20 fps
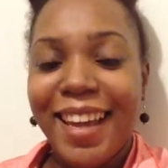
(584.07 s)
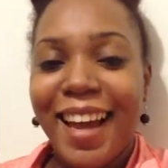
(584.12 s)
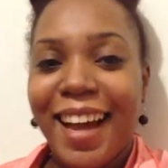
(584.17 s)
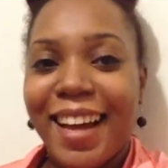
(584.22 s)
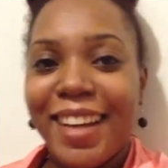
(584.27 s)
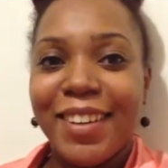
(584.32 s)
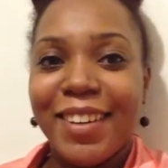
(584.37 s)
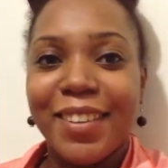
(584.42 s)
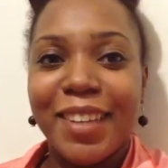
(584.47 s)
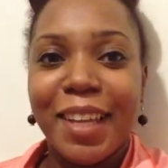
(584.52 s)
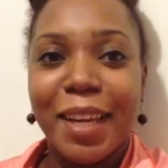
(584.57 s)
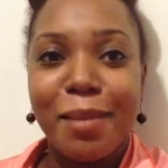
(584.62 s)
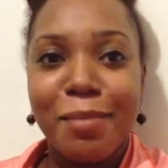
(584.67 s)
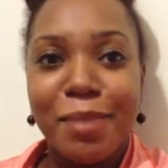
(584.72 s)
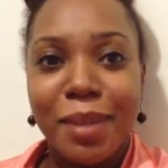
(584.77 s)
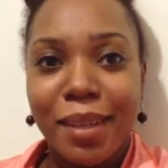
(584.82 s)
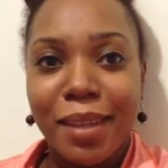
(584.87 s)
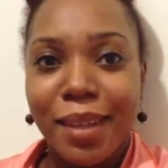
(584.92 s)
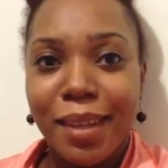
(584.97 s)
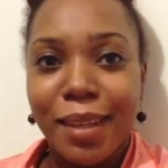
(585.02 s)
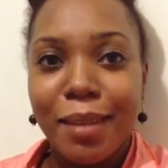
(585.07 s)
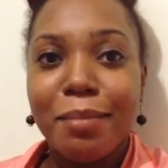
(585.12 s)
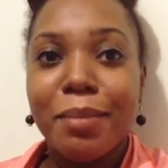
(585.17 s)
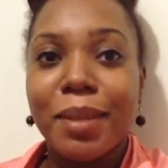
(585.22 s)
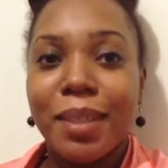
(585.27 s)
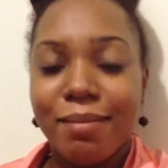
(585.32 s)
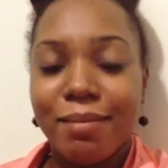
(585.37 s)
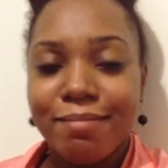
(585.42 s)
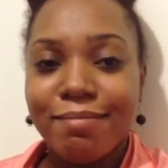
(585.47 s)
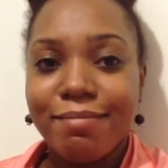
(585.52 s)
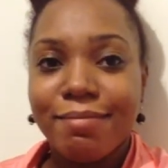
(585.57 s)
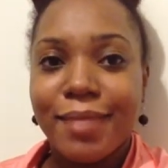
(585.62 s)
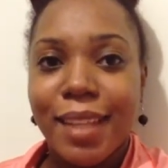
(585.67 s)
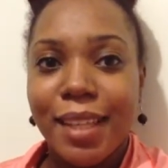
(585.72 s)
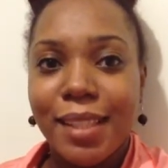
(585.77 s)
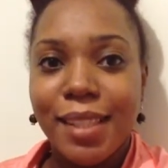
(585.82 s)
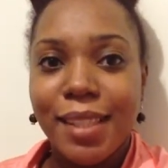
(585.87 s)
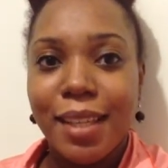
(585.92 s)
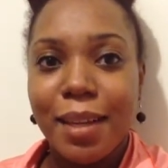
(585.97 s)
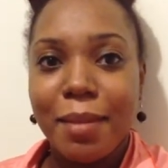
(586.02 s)
I know, like a big kid, but I
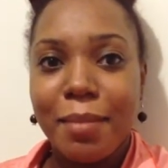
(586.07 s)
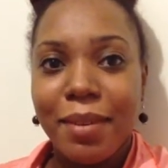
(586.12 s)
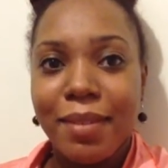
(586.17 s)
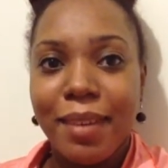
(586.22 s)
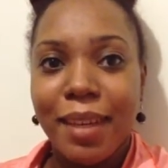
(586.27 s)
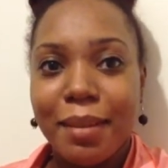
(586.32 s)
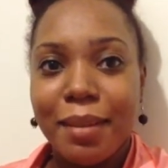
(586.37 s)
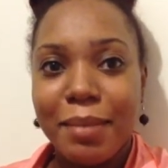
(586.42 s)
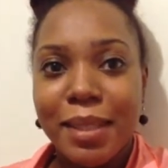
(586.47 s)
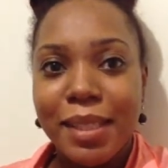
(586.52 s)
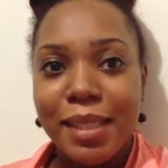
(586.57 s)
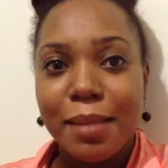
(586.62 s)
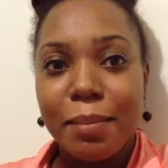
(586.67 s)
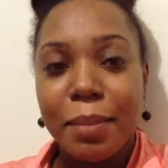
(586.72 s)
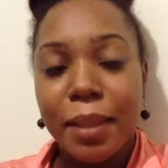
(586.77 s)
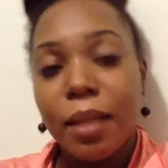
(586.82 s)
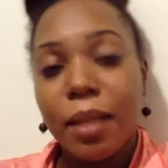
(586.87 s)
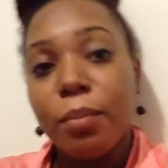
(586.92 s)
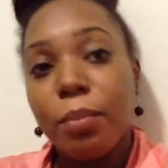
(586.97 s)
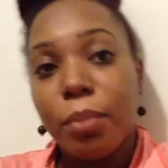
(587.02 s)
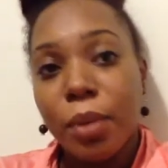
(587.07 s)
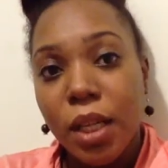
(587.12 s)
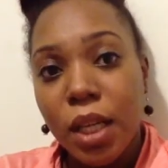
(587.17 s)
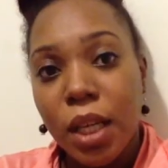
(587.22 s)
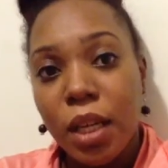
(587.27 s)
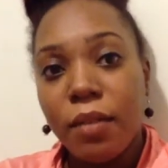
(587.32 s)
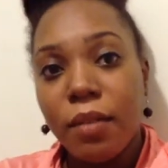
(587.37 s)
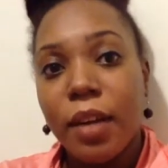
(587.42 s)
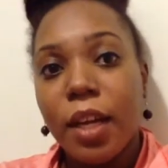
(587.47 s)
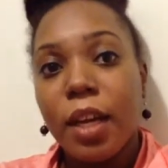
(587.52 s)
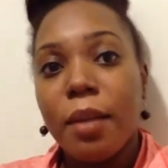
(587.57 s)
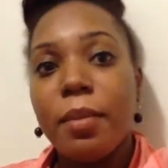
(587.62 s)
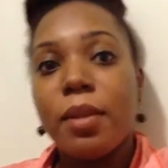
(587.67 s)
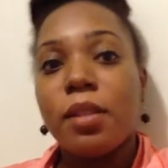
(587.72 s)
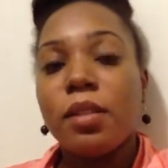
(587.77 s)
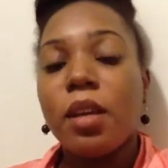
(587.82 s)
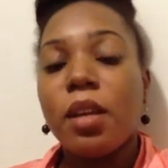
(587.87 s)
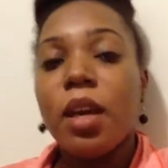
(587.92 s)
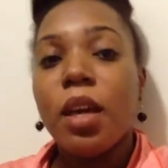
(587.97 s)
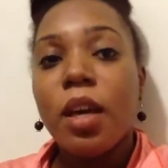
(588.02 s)
take gummy vitamins. But prenatal
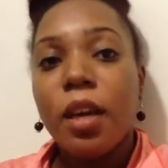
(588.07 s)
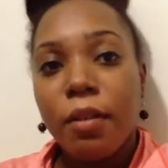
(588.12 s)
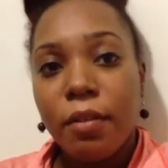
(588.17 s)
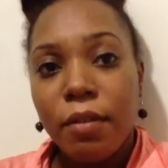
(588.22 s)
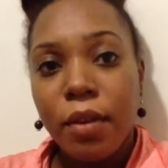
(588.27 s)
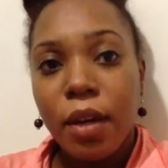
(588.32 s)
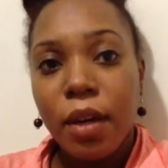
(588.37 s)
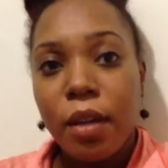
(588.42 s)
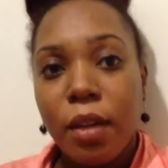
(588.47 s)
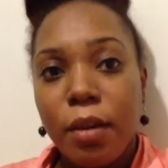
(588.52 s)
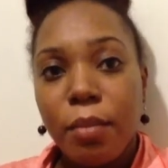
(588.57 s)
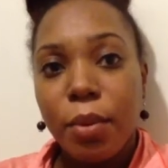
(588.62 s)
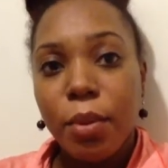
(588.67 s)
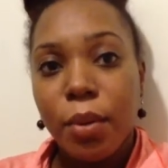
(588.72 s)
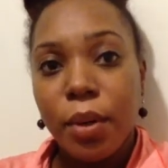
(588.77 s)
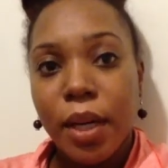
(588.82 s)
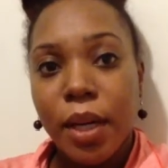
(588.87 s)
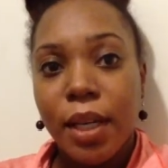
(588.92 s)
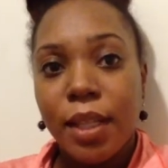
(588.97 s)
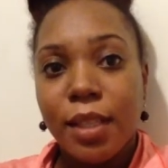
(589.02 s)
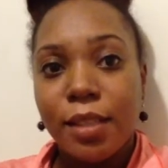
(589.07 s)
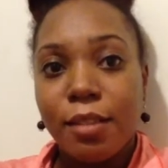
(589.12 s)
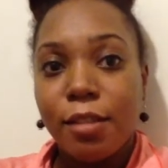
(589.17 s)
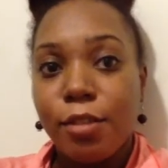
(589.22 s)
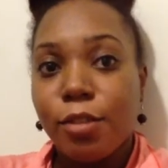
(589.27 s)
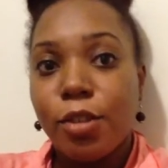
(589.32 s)
vitamins, very important.